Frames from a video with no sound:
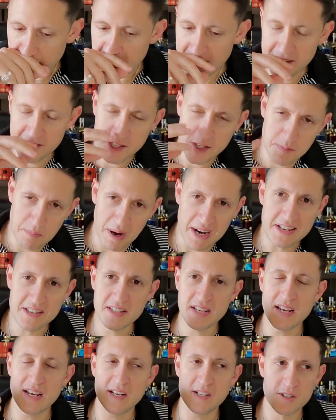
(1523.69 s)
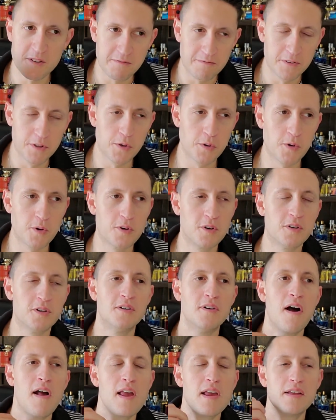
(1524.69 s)
it's spicy, it's
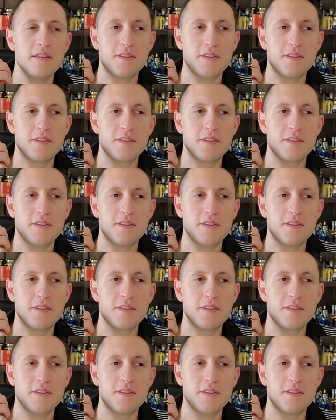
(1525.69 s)
floral.